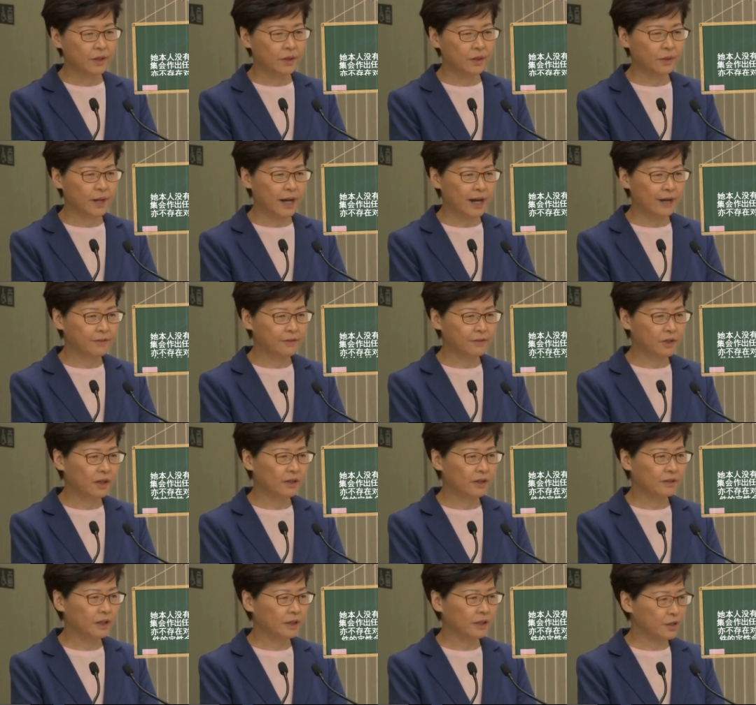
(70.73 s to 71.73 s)
who have
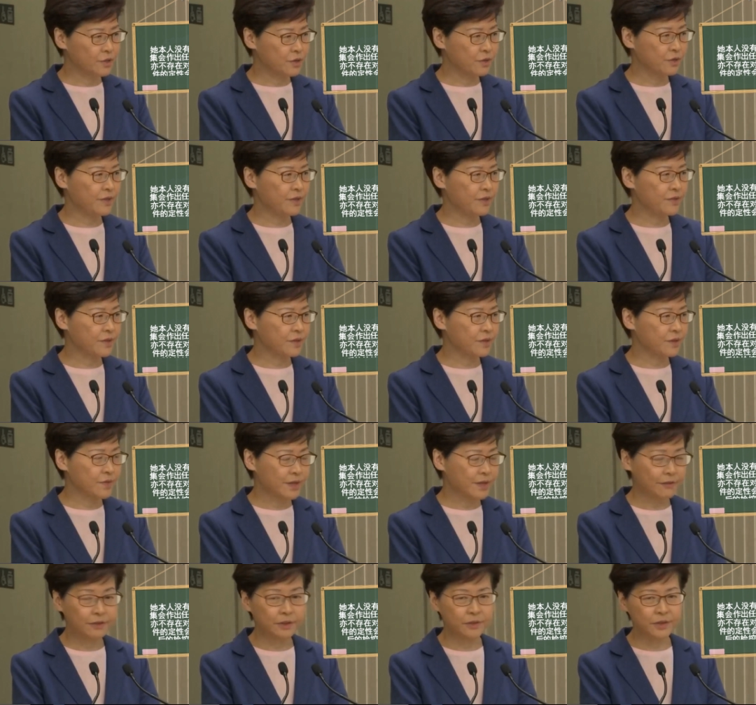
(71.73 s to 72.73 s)
gone on the streets
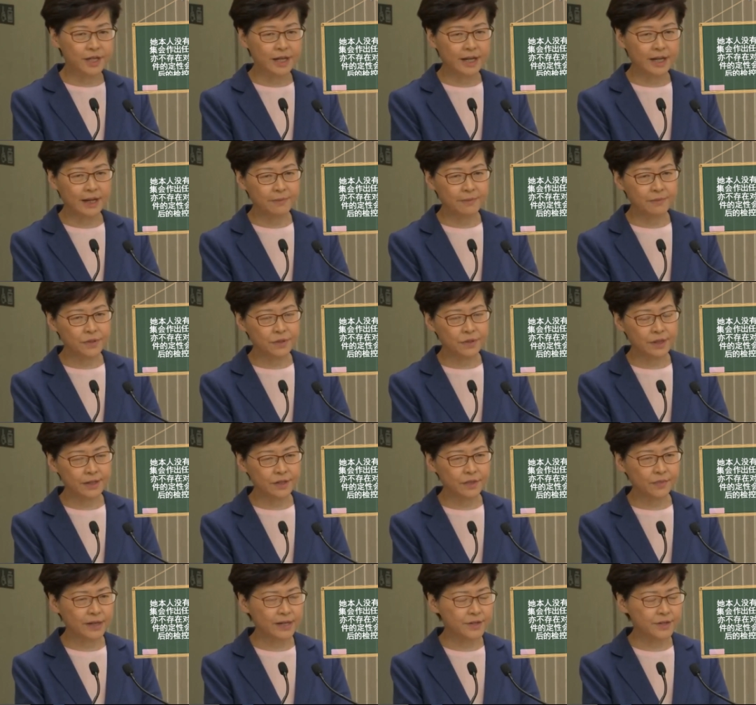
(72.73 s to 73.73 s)
several times to
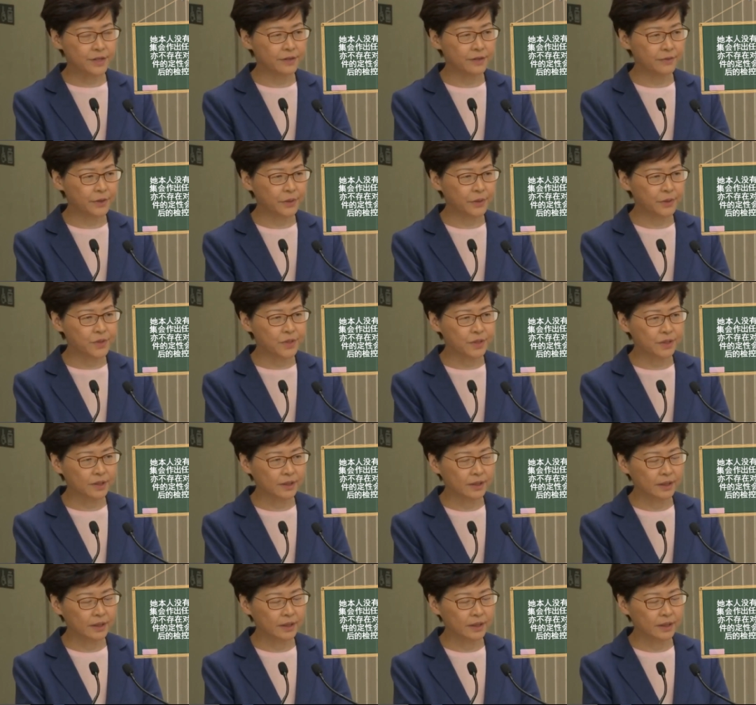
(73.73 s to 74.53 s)
express their views.